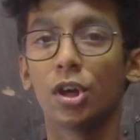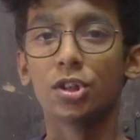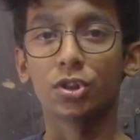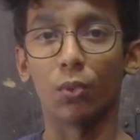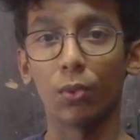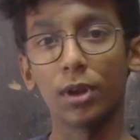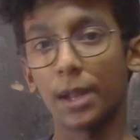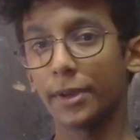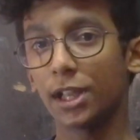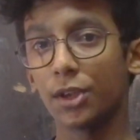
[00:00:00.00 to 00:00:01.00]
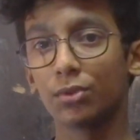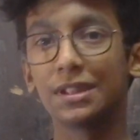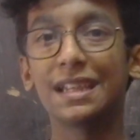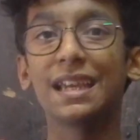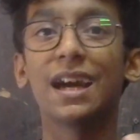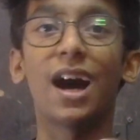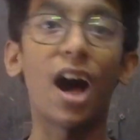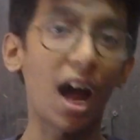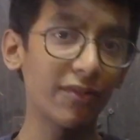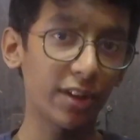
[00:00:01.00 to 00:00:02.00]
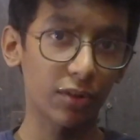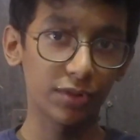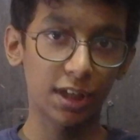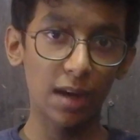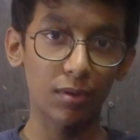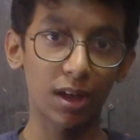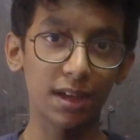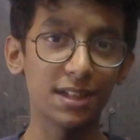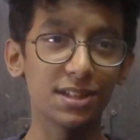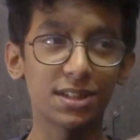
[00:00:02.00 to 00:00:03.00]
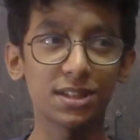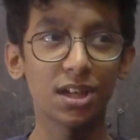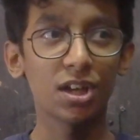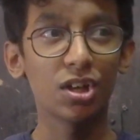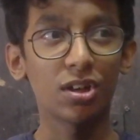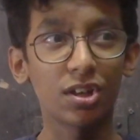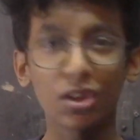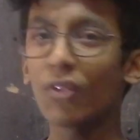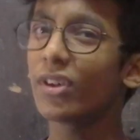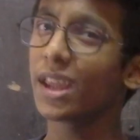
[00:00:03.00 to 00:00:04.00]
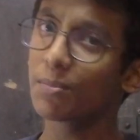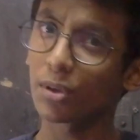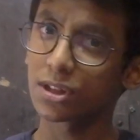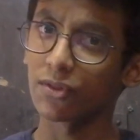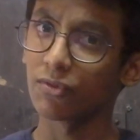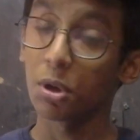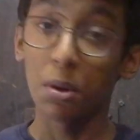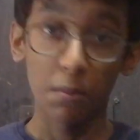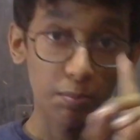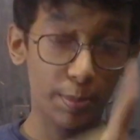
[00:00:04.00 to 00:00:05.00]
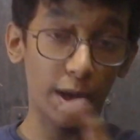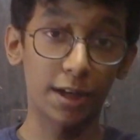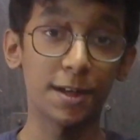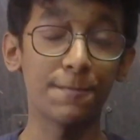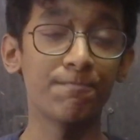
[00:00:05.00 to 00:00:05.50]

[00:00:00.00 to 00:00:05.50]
So let me tell you, the hardware of the camera is not very impressive, but